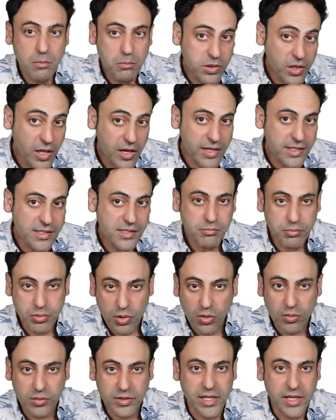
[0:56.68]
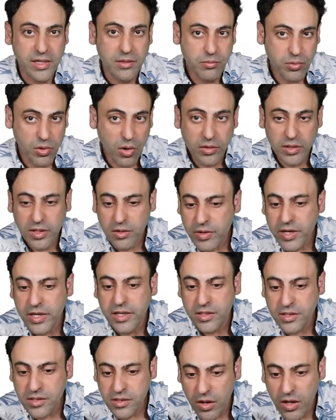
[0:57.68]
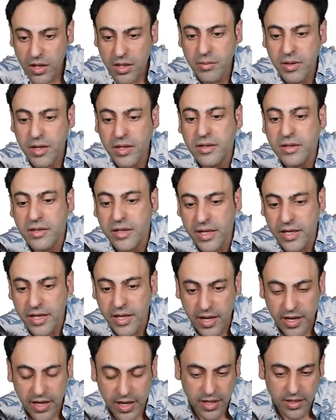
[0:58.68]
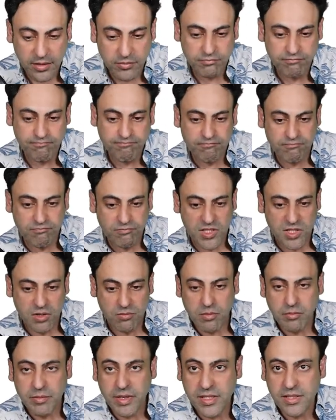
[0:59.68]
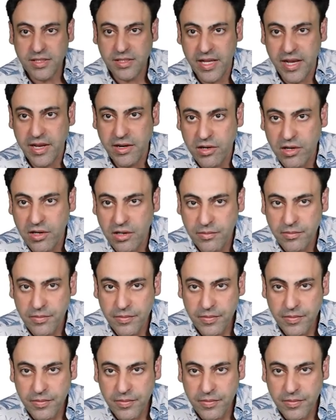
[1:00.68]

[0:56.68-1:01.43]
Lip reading: Plus proline we're going to talk about it in several minutes later.